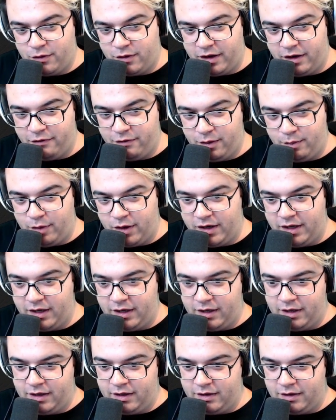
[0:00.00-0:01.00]

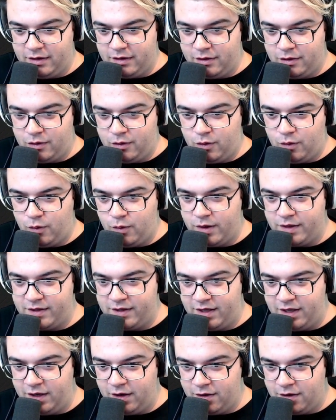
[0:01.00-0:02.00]
everybody who was
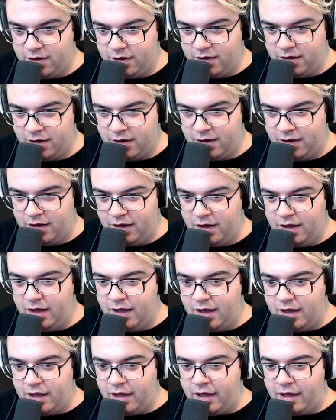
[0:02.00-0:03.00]
here.
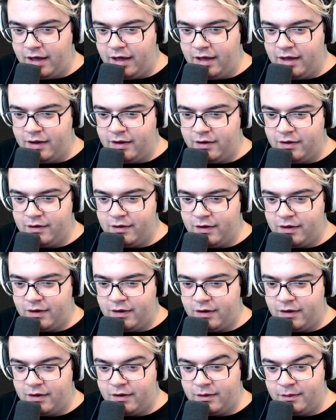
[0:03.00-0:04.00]
And
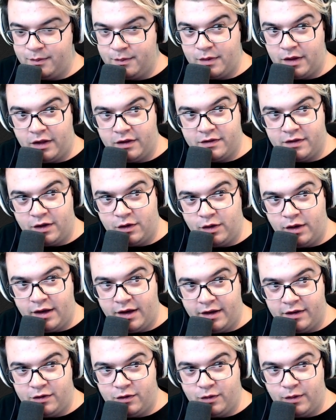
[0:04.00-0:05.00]
I'll send you
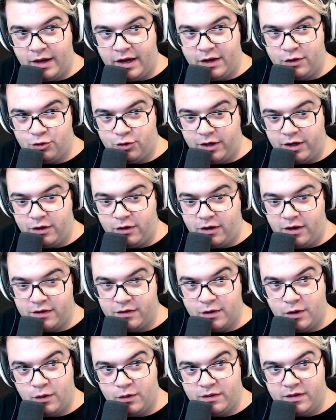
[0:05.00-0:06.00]
guys to Andre Cause.
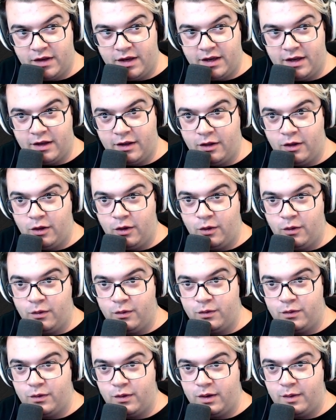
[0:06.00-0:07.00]
Go say hello
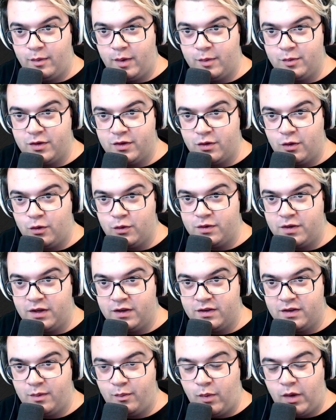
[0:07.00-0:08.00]
to him. I'm just hosting
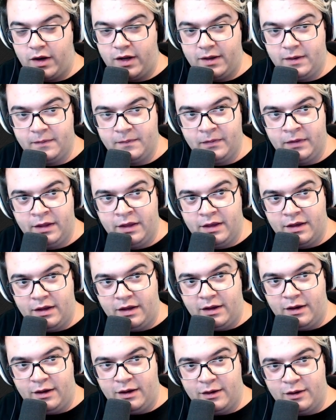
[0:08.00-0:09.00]
somebody.
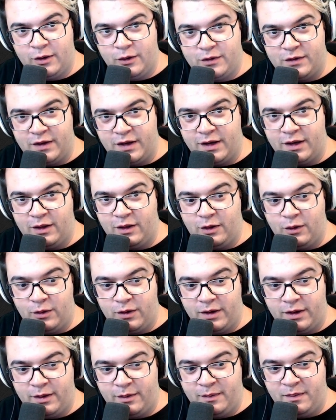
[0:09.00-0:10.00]
Go say hello
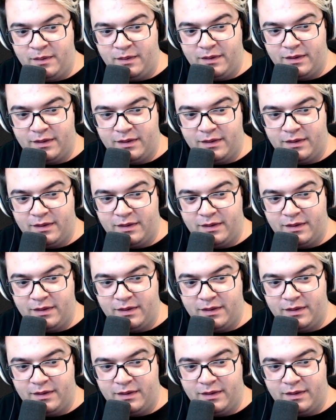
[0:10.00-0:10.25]
to him.